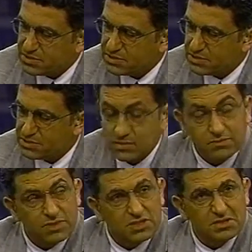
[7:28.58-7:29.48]
meters,
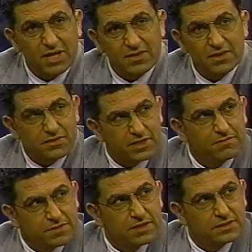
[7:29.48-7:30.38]
which is about
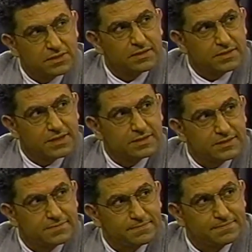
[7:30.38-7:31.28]
30 feet.
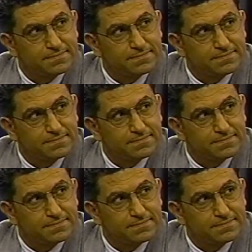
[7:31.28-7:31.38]
Yes.